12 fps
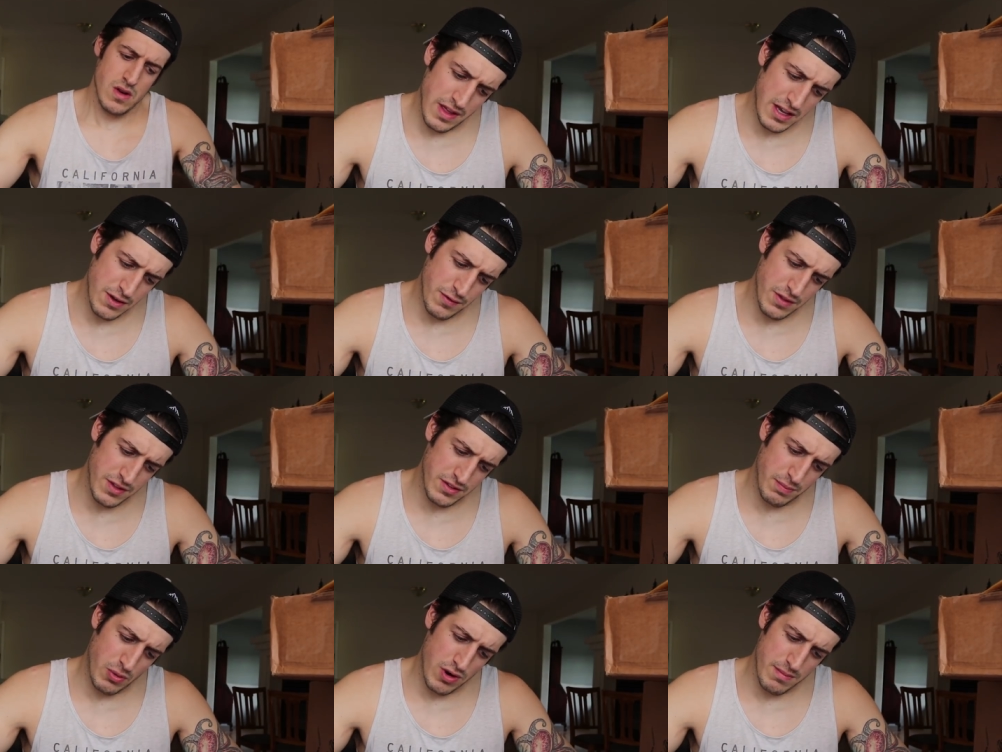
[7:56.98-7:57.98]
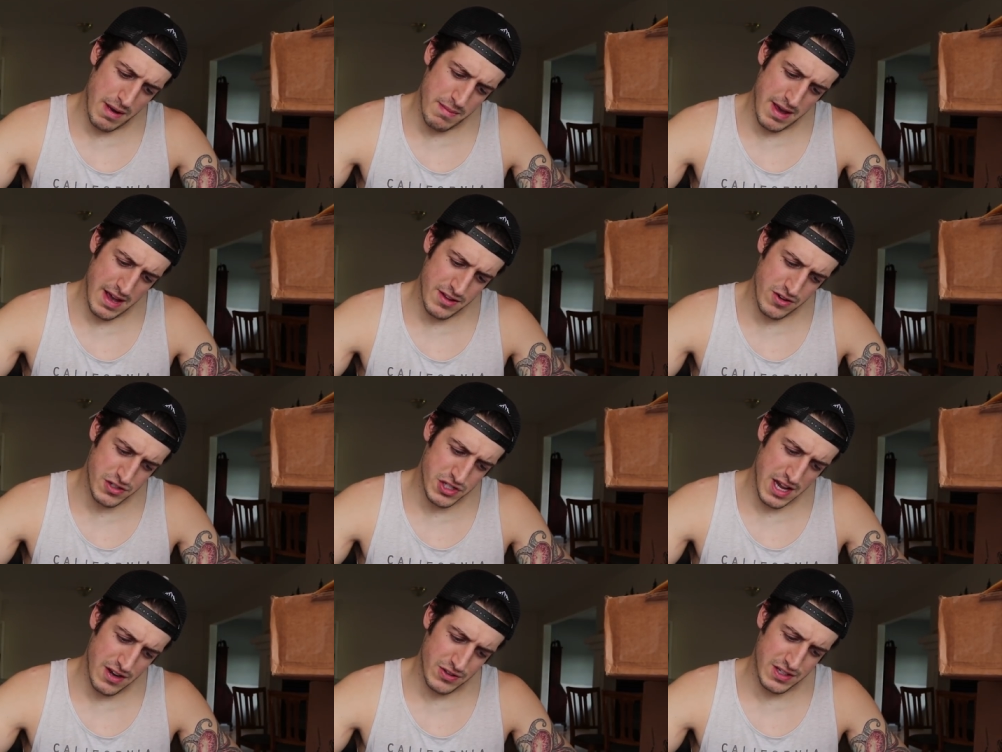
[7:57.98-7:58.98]
Thank you for the support, my man. Your
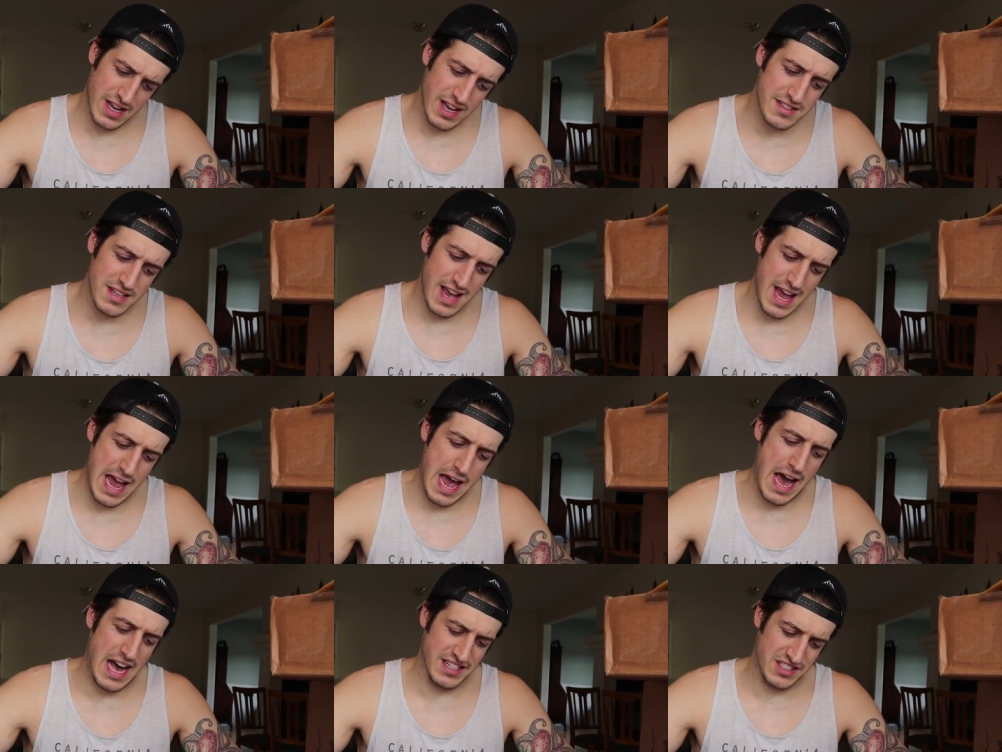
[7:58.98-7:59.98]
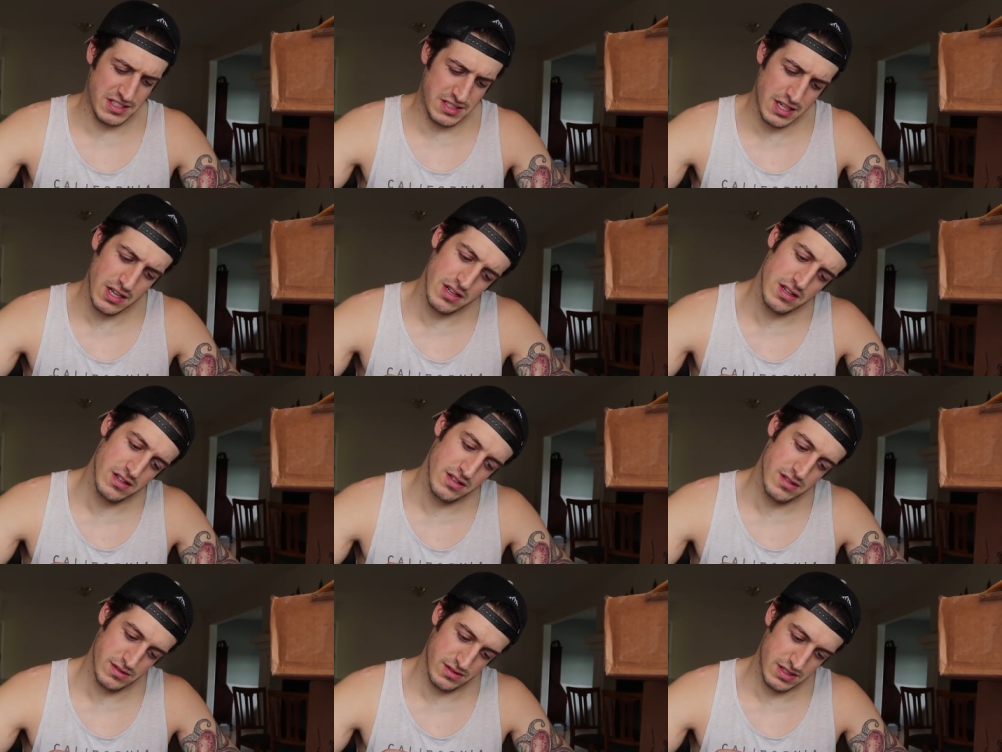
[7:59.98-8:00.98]
channel kicks ass.
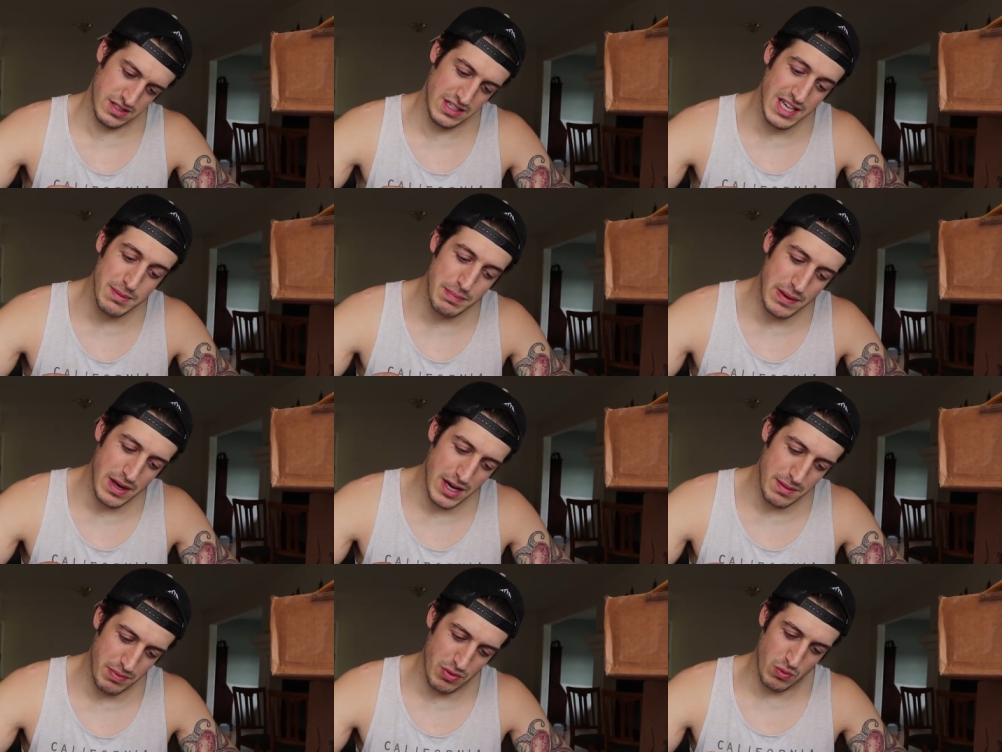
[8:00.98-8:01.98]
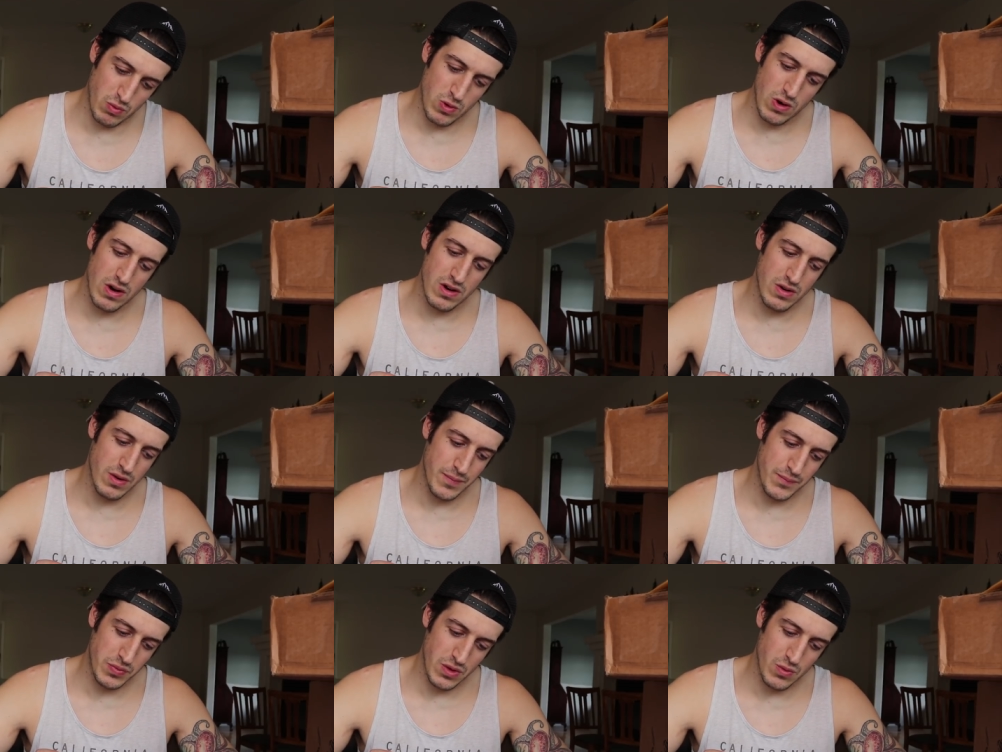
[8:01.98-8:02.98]
Keep up the work.
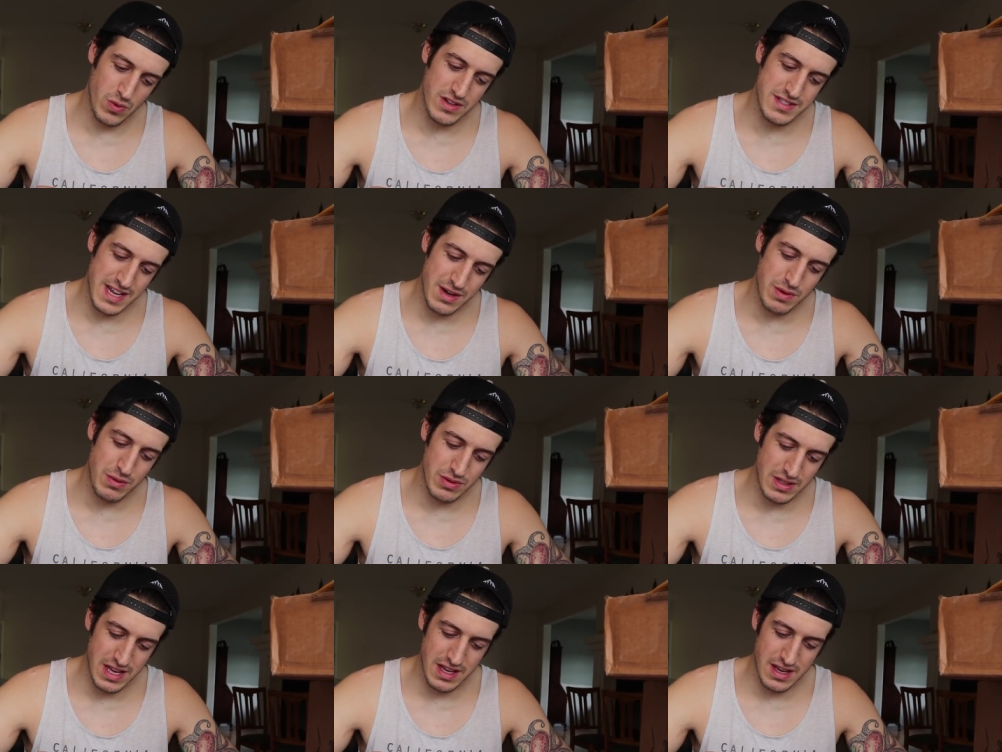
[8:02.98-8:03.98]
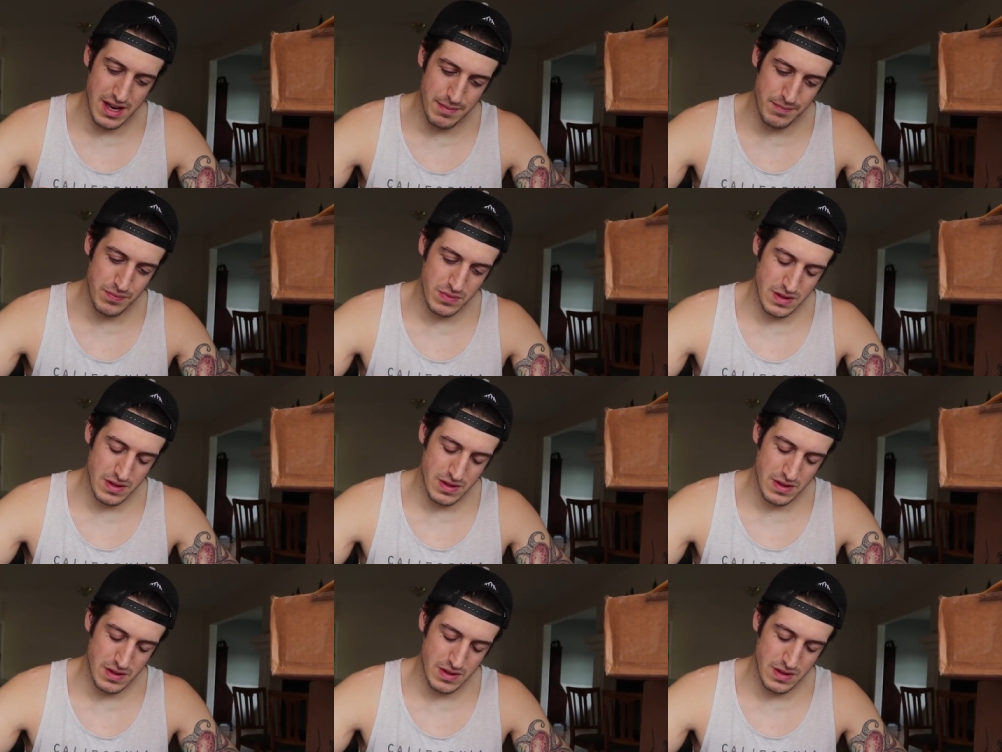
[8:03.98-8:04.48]
One day we will link up.